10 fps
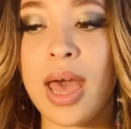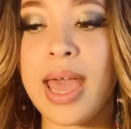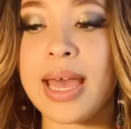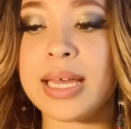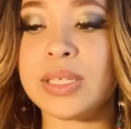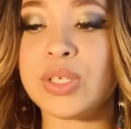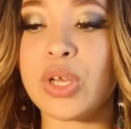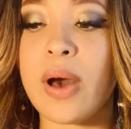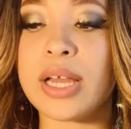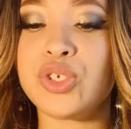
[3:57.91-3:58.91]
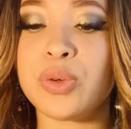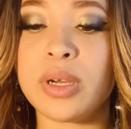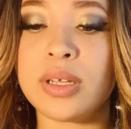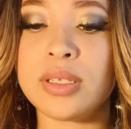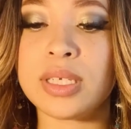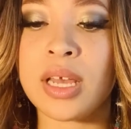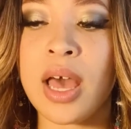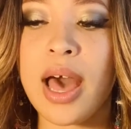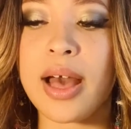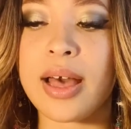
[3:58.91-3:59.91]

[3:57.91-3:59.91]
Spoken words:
And so I joined a